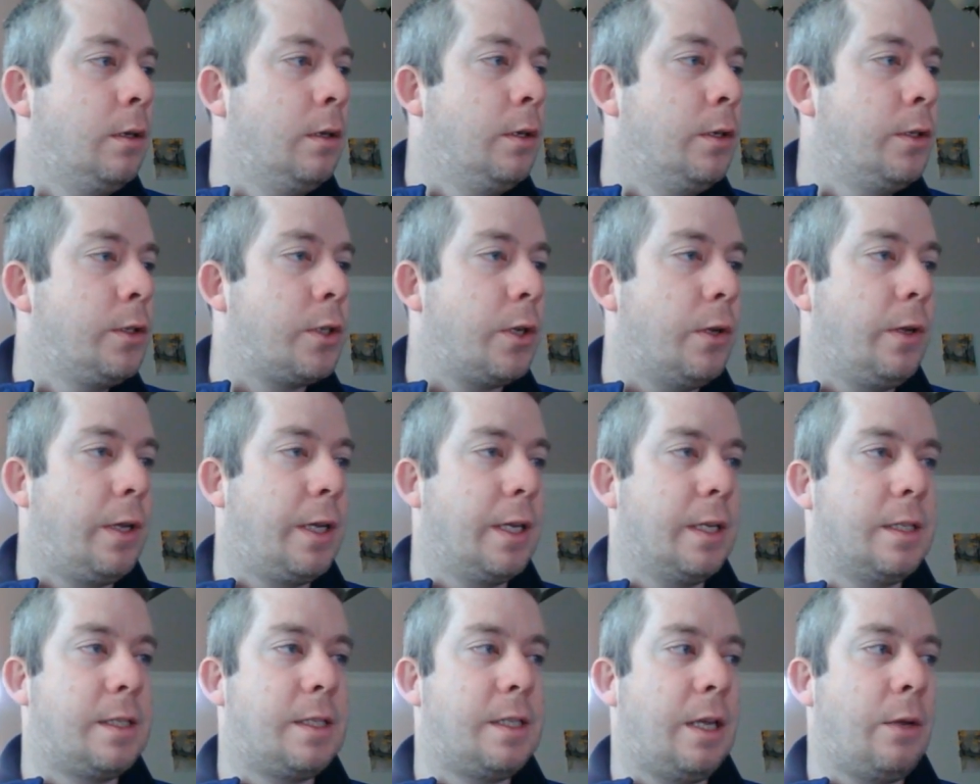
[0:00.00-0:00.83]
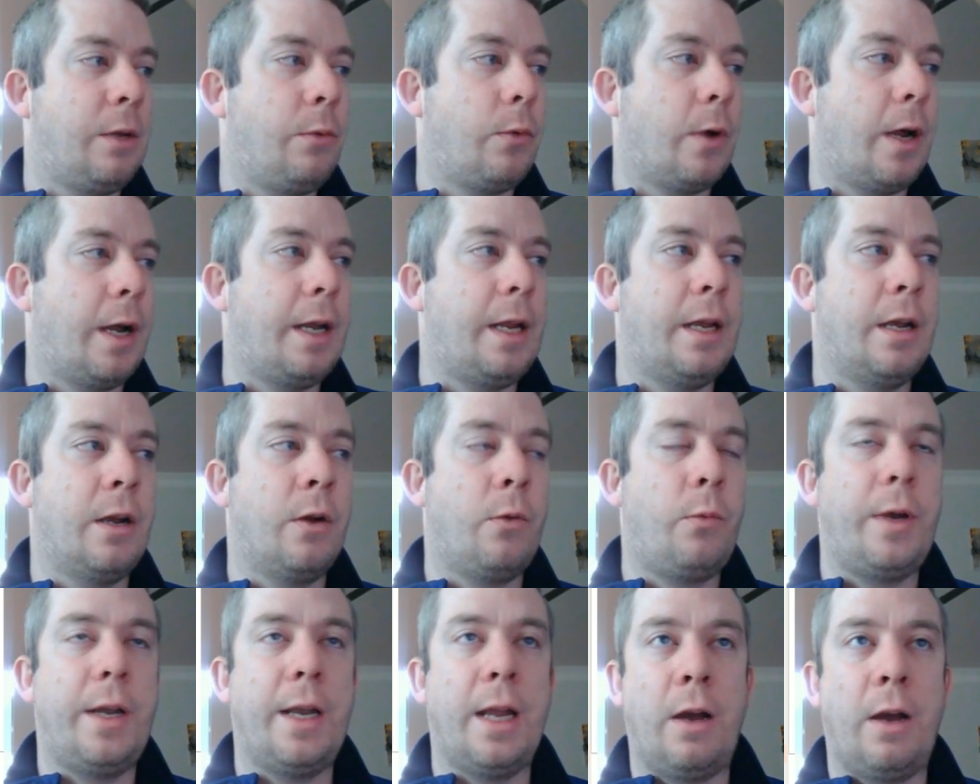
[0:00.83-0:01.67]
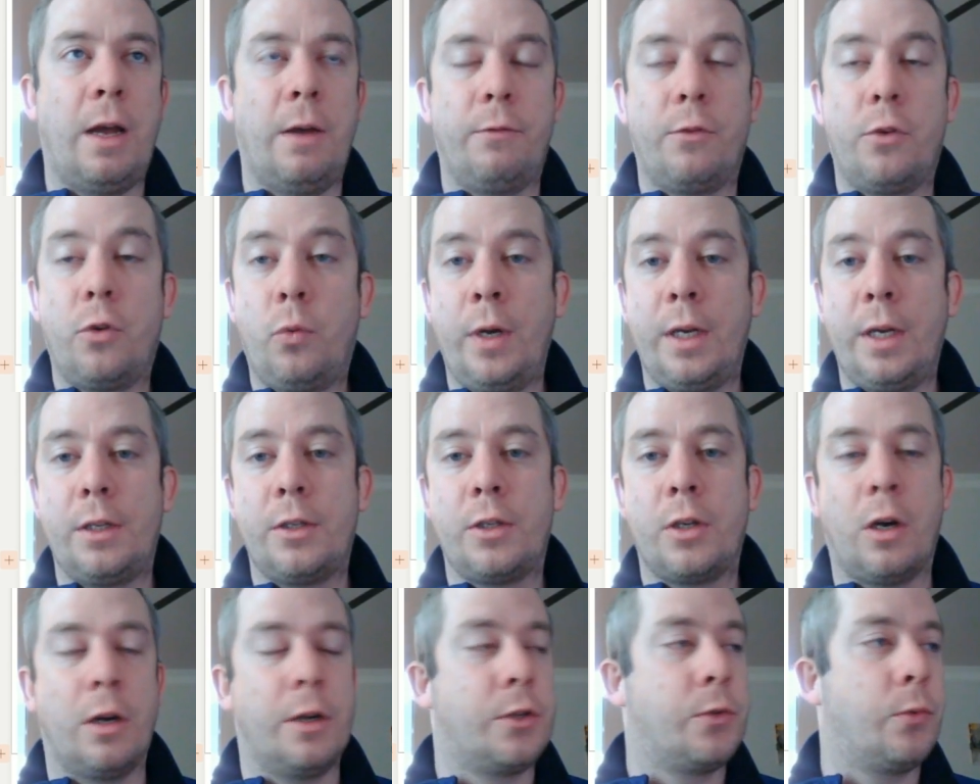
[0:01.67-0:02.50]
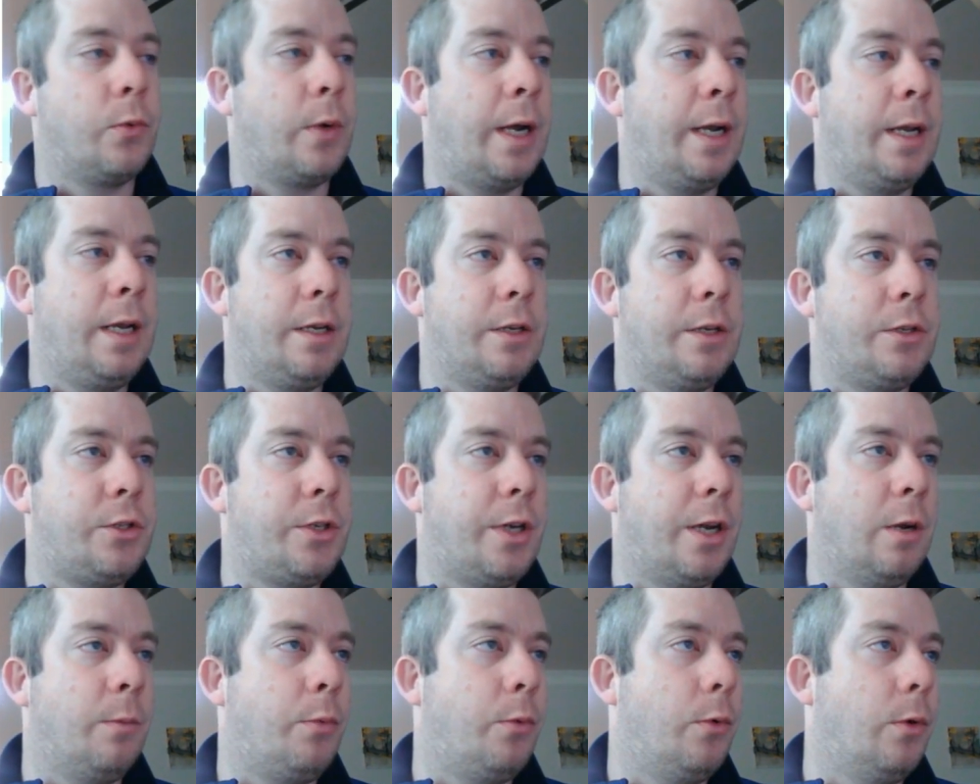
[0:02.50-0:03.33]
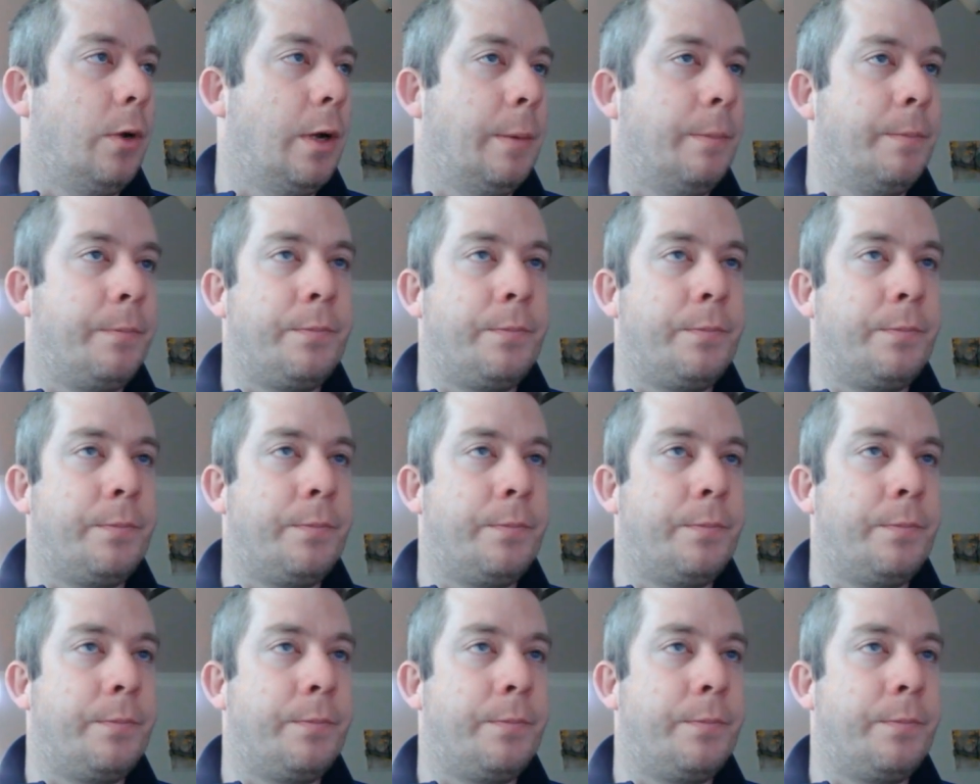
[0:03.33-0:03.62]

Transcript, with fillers: So you can see right here, we now have quick charts right into SharePoint.